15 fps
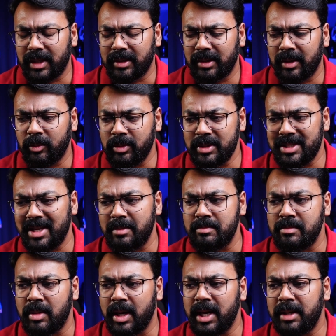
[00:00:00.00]
I wouldn't say
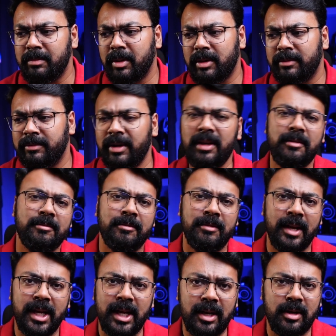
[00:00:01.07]
muddy, but very
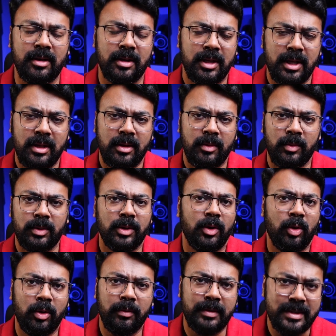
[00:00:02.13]
veiled with a
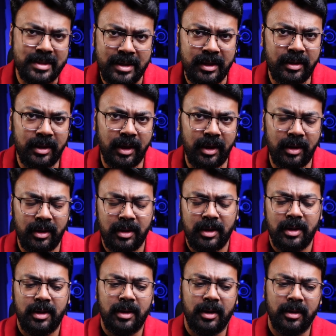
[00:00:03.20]
lot of its detail.
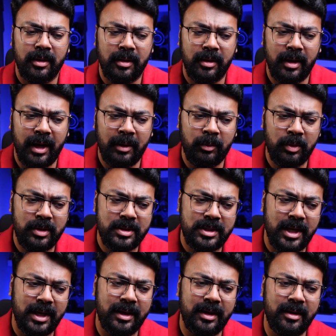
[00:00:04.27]
Uh, I wouldn't
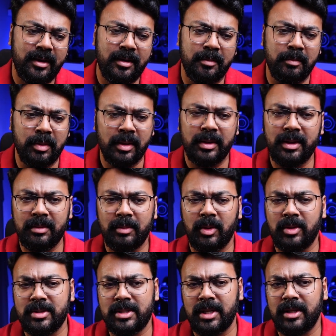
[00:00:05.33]
say it needed a burn-in
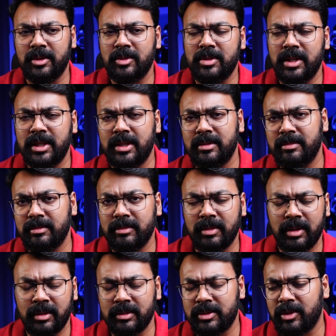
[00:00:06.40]
because that usually
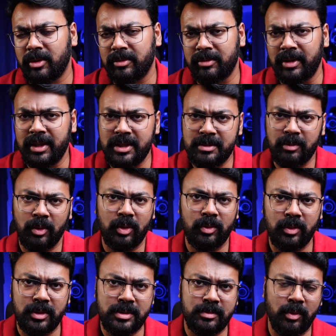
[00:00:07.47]
uh, sort of leans more
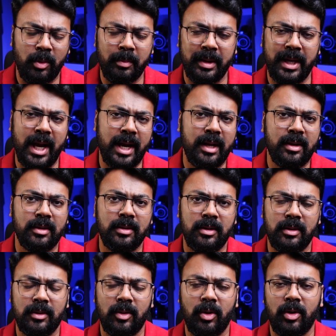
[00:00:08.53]
towards more
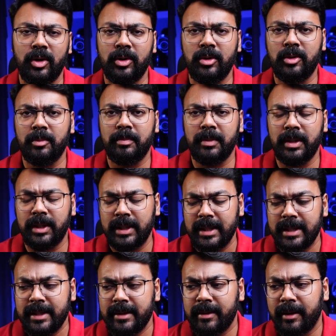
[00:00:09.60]
mechanical audio equipment.
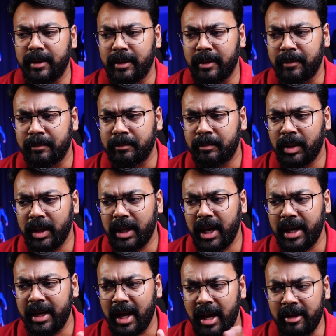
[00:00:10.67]
Um, but
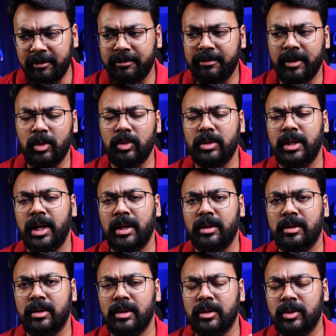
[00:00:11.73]
I have found that
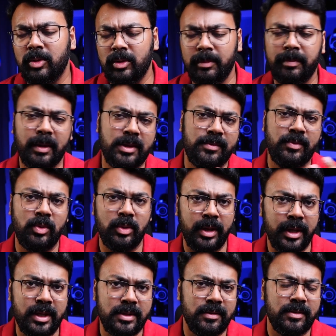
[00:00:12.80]
uh, through the past few
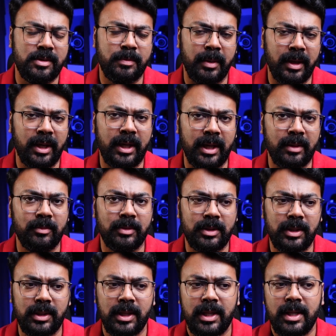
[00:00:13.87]
days of spending time with
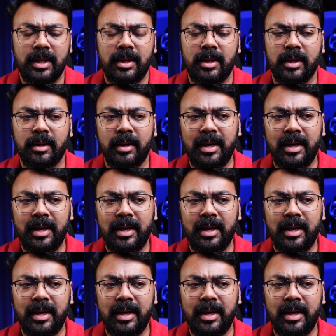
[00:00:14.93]
it, uh,